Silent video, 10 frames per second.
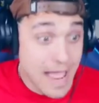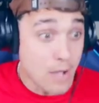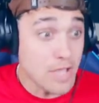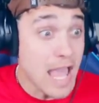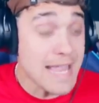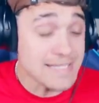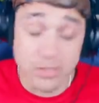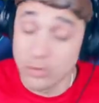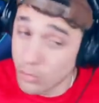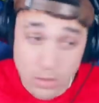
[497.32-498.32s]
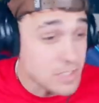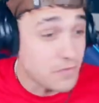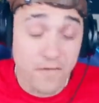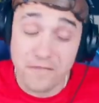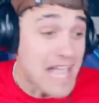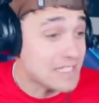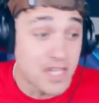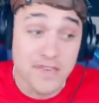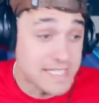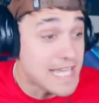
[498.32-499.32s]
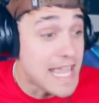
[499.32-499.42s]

Now, guys, the rules of the Flexo